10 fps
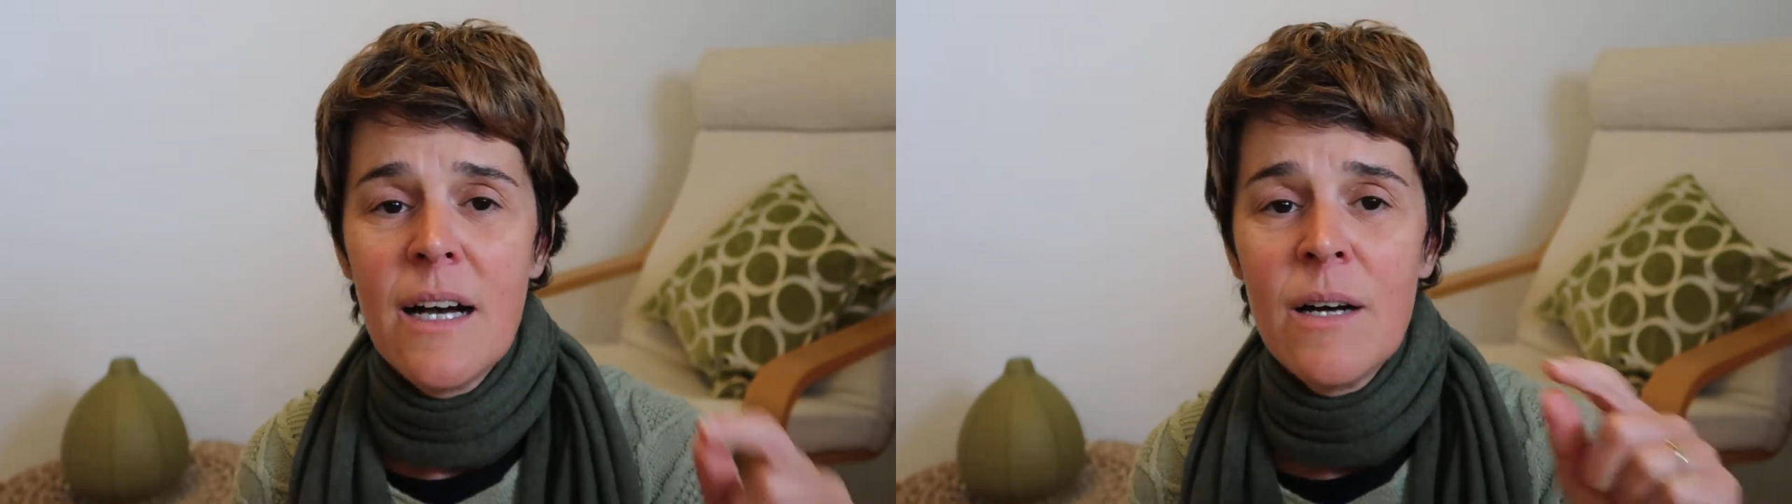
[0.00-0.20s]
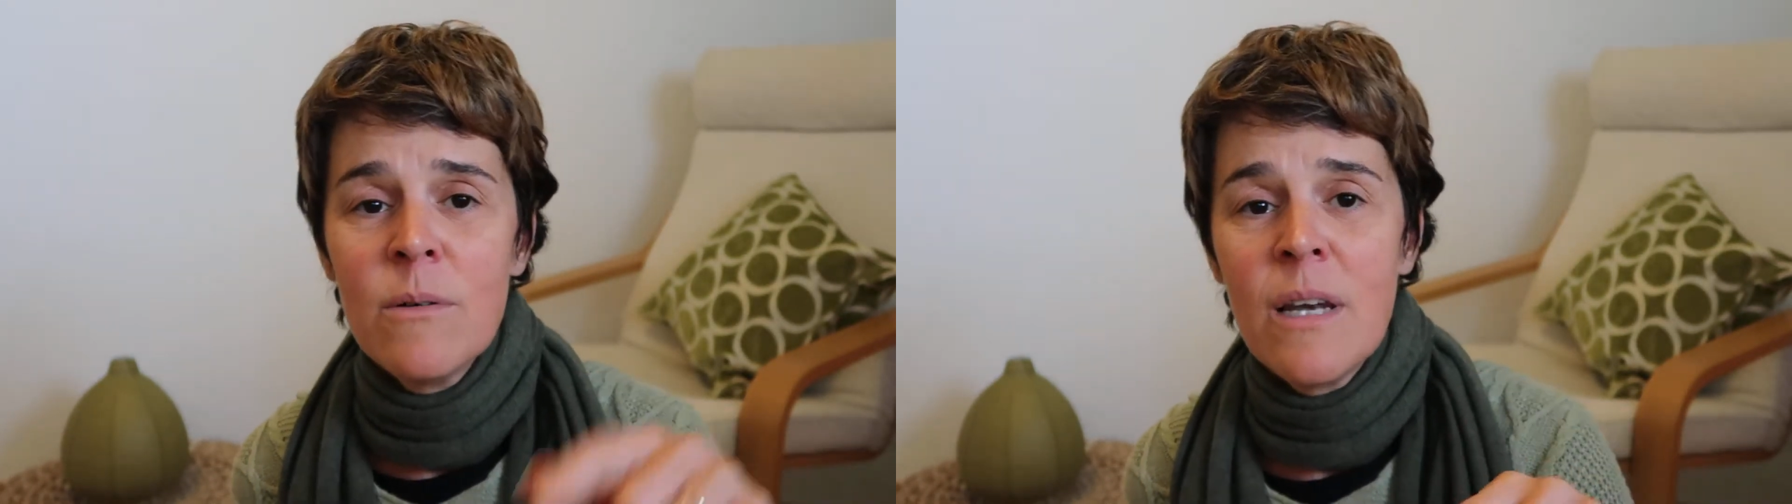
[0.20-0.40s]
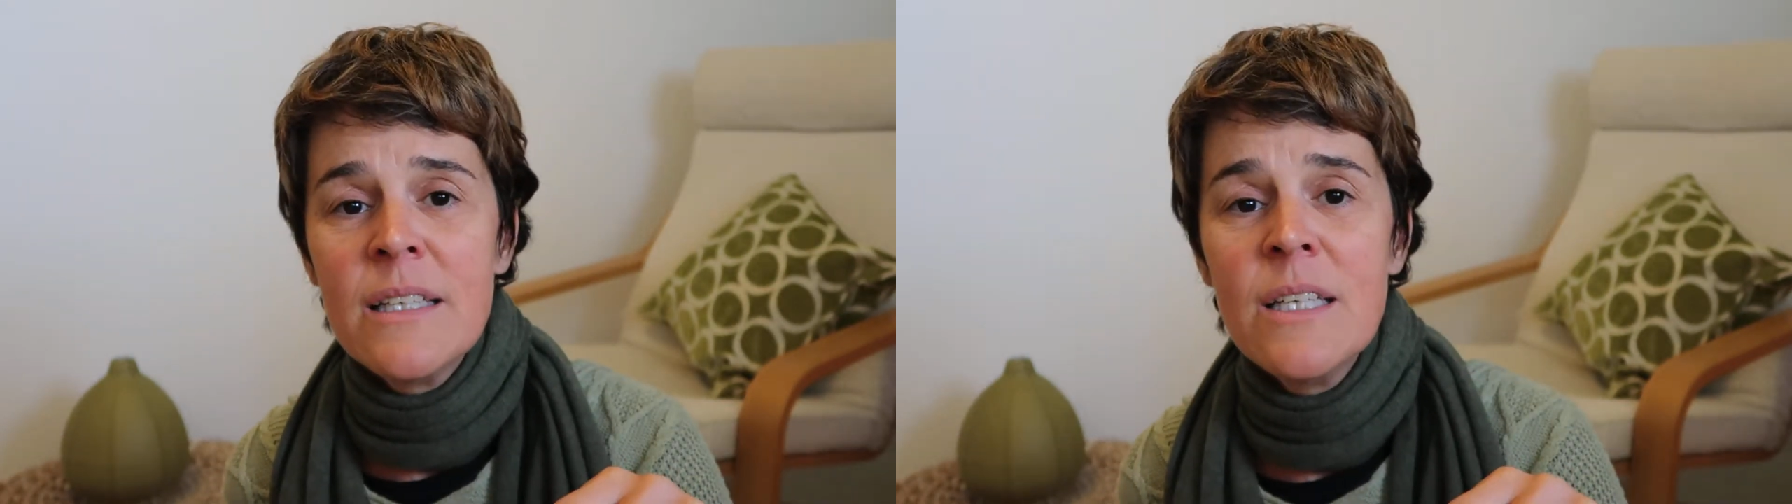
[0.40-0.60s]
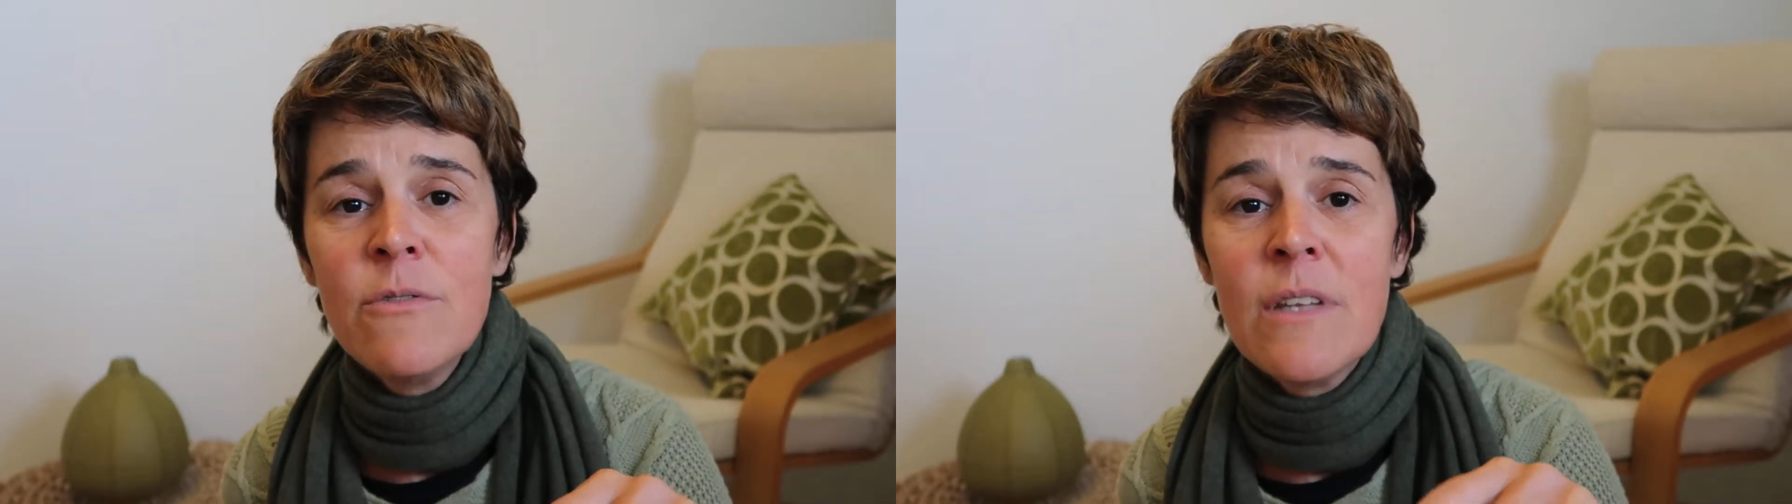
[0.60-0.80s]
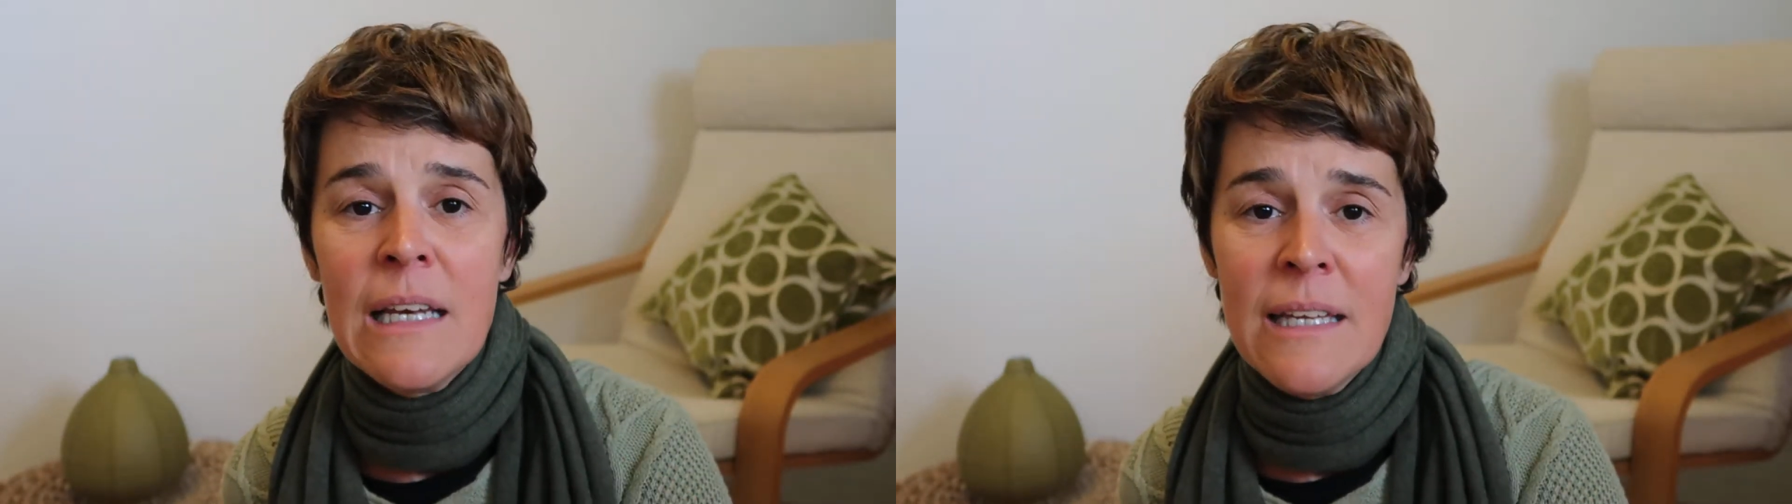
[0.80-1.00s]
I will
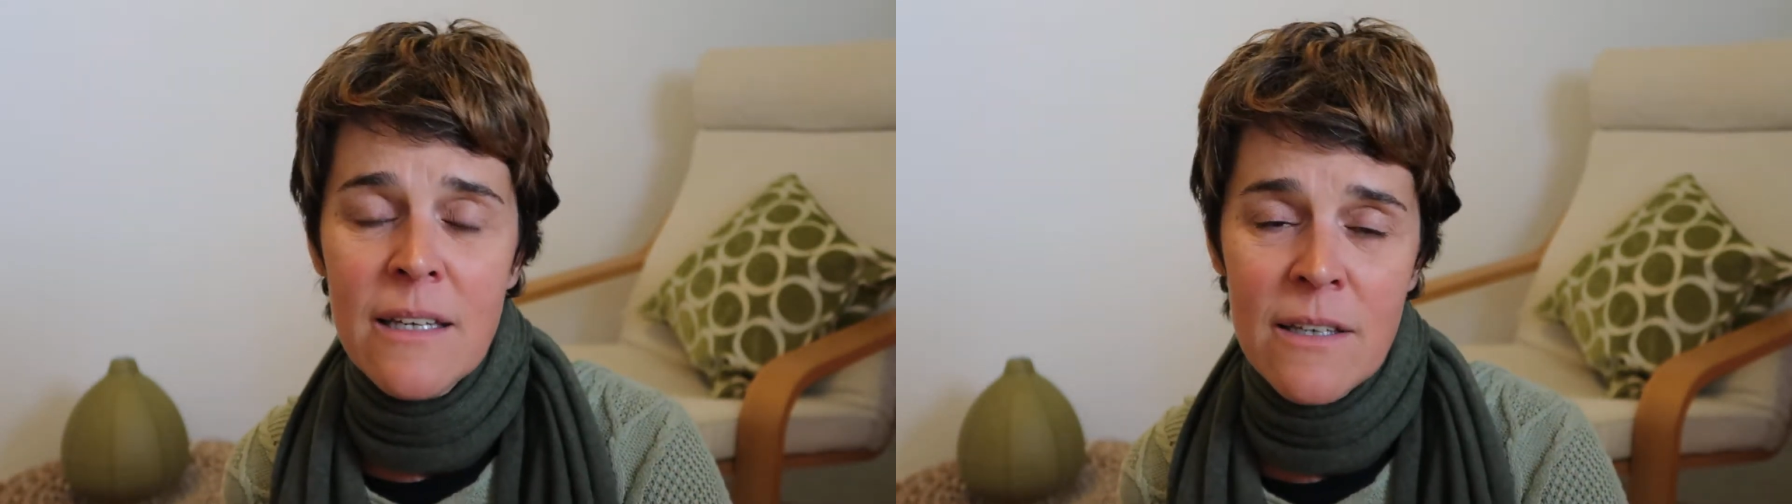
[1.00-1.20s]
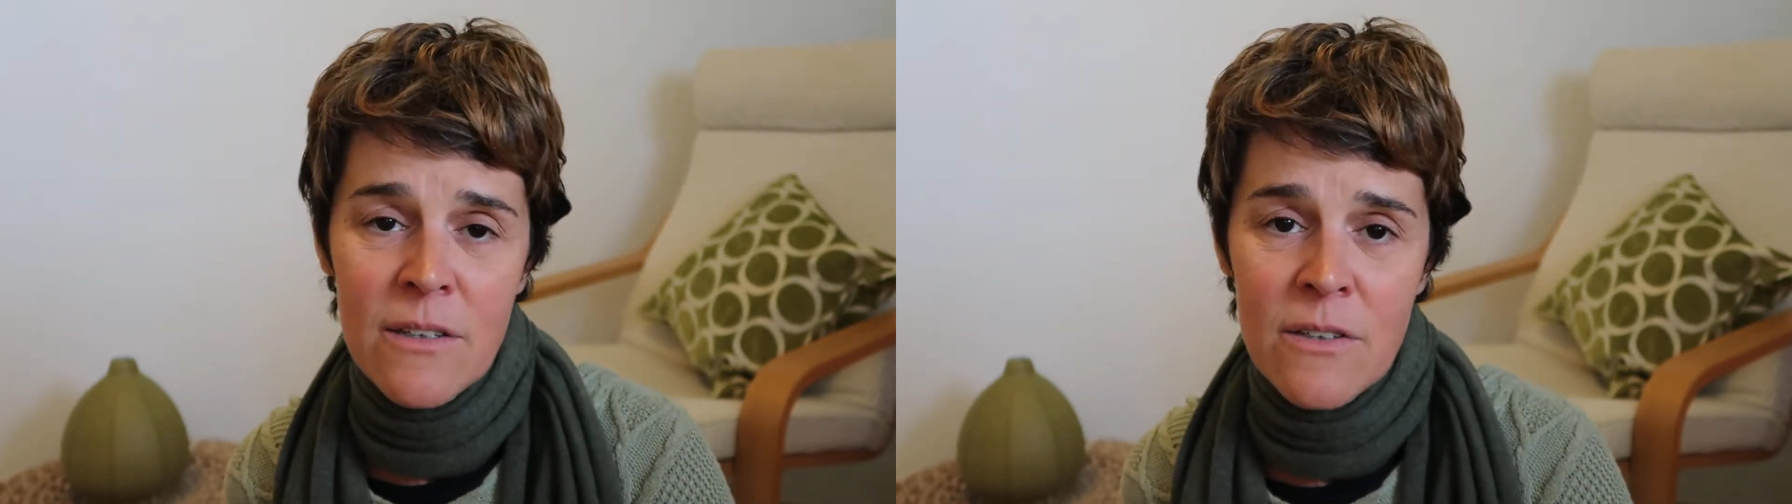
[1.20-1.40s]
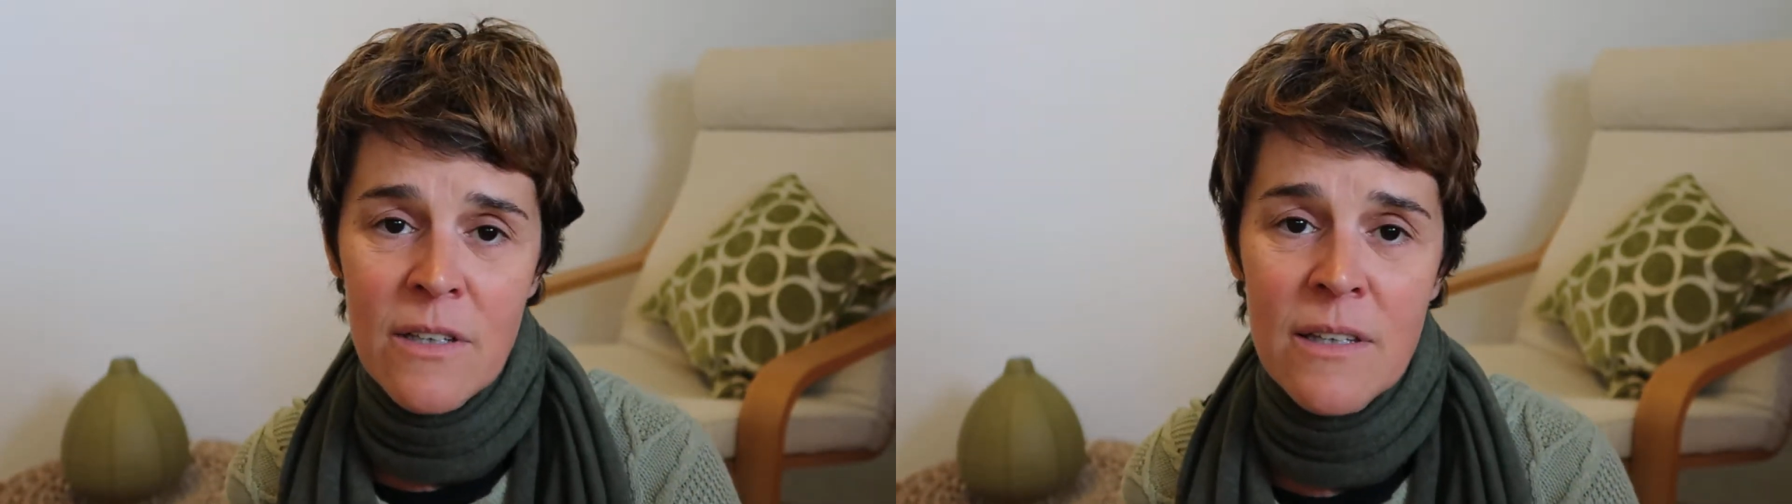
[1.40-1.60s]
leave the link here